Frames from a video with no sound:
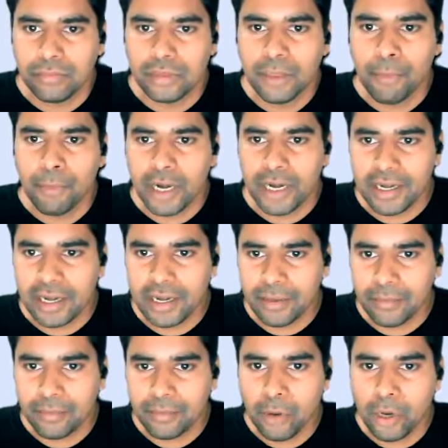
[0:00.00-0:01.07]
the modern
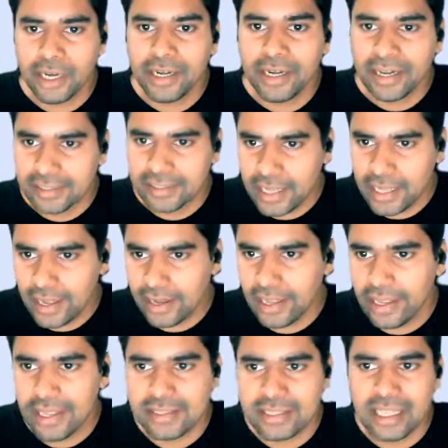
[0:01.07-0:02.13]
data stack
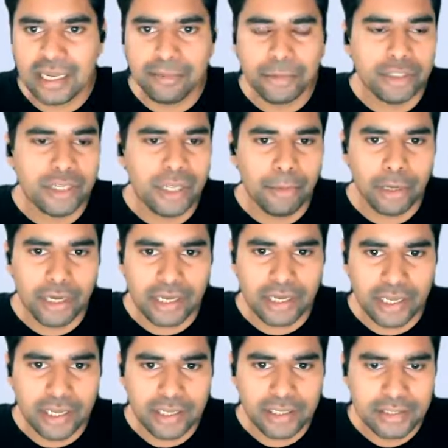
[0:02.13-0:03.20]
has helped to
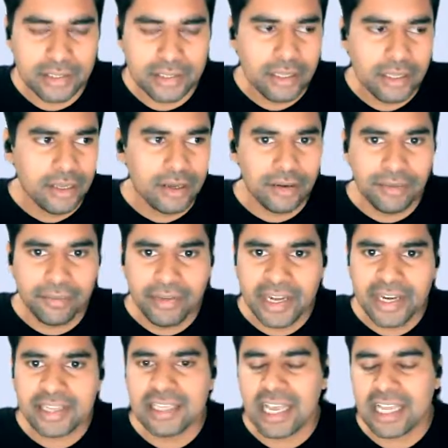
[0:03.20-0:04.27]
democratize
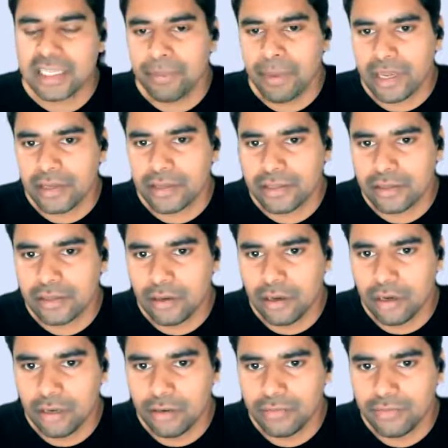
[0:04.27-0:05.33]
various aspects
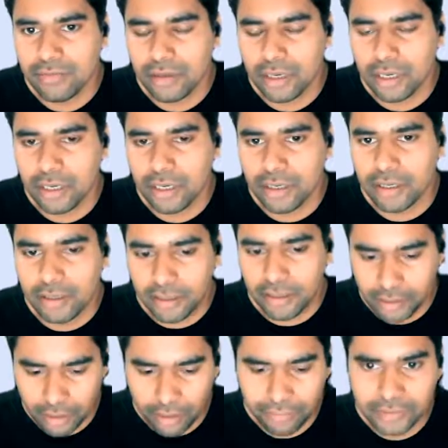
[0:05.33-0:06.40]
of
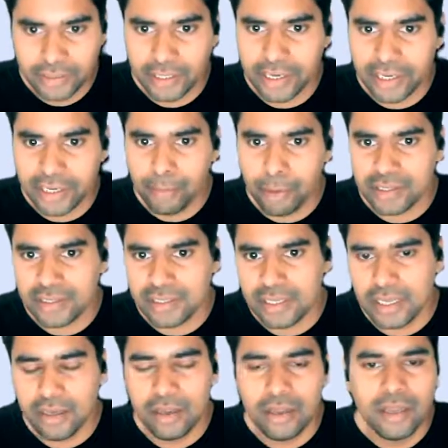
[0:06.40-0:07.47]
the data
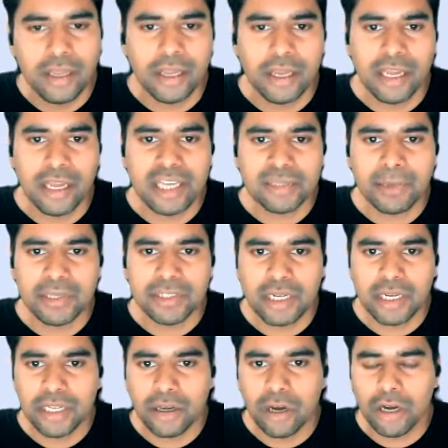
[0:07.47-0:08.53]
processing,
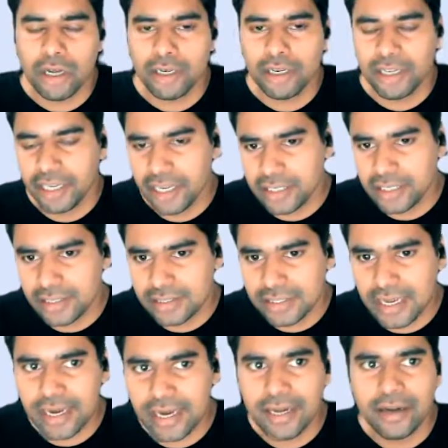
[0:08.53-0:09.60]
especially on creation
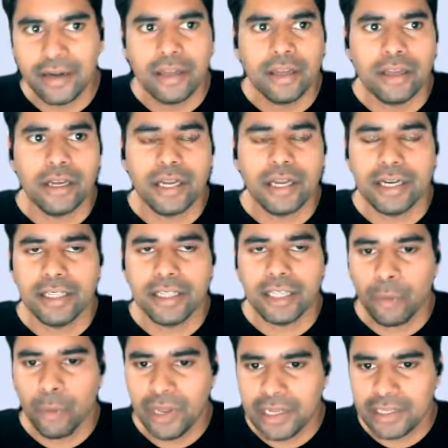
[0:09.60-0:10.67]
side and the
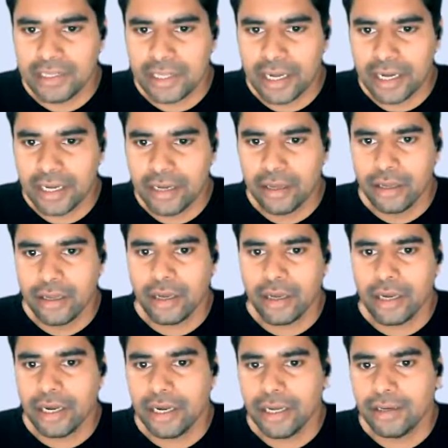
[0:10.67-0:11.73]
query side,
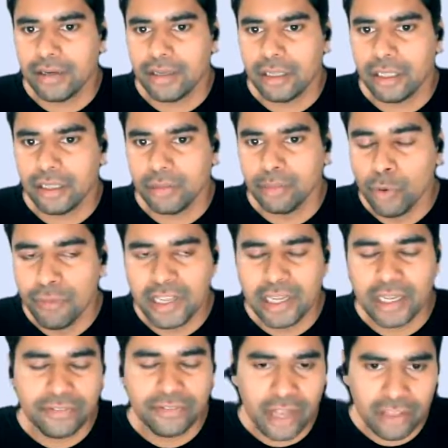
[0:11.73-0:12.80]
and moving
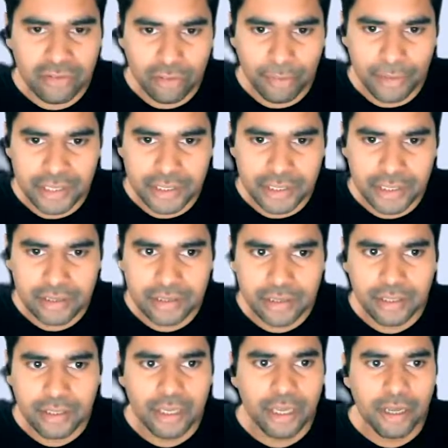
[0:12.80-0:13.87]
and transformations
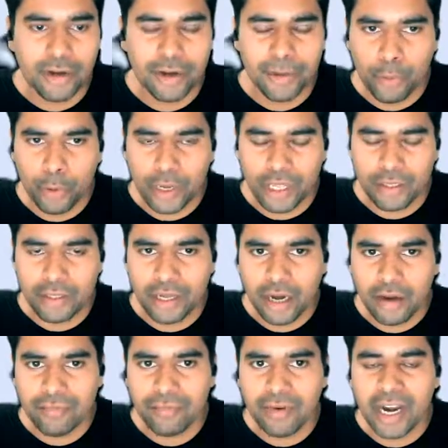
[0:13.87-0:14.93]
reporting. There
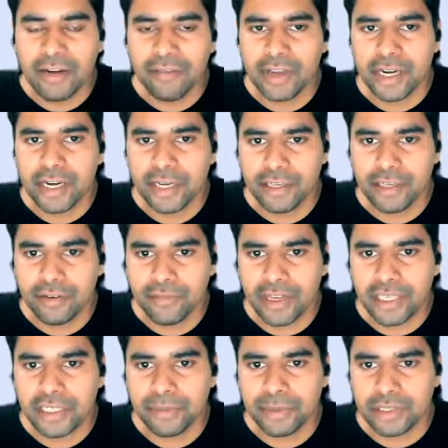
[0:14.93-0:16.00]
are a wide variety of,
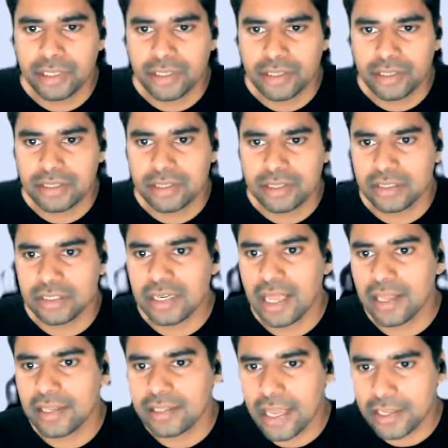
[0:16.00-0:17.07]
especially the
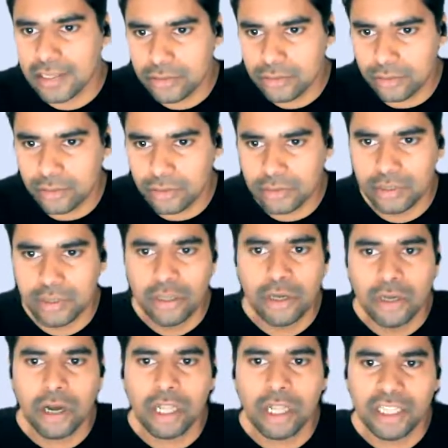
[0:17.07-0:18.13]
SaaS tools,
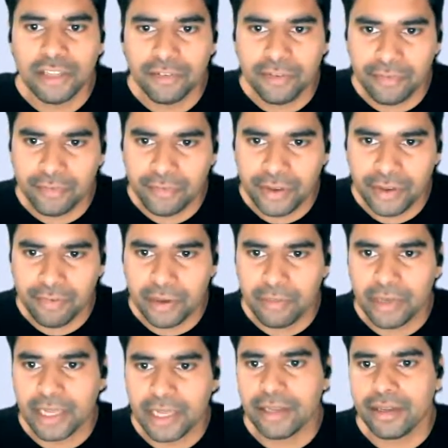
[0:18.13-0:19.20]
all the way
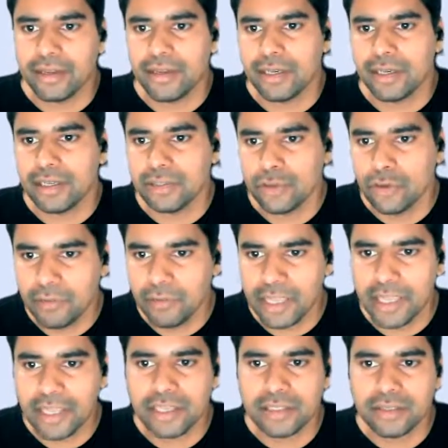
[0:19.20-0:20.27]
from like
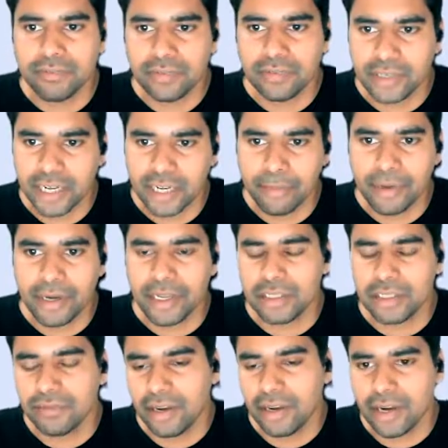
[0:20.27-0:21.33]
Snowflakes,
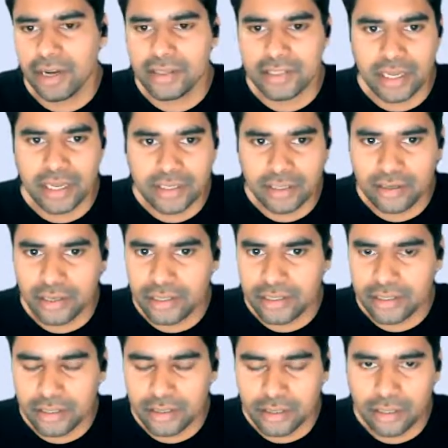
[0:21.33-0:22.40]
Databricks, pipelines,
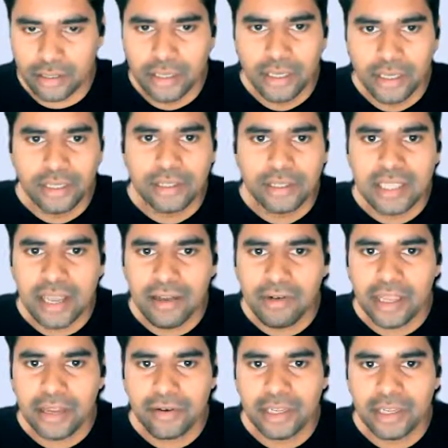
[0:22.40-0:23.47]
etc. These have
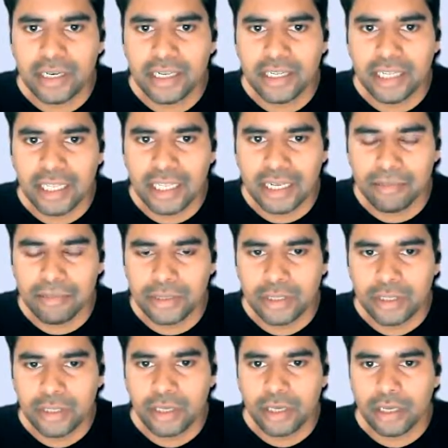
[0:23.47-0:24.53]
like really helped
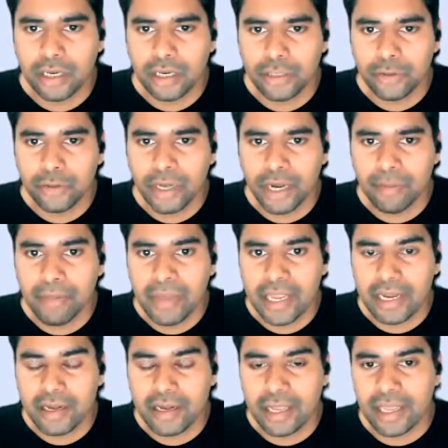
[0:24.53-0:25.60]
to
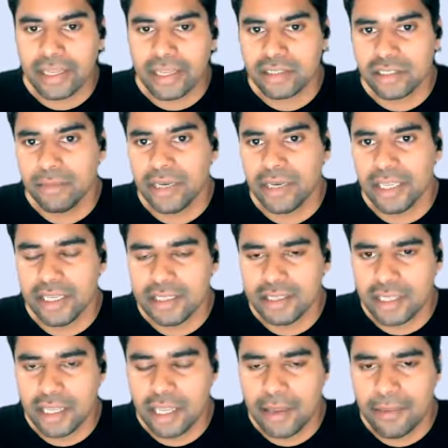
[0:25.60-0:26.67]
make it like extremely
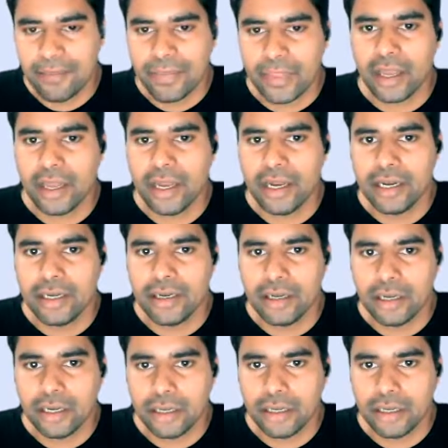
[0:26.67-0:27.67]
easy and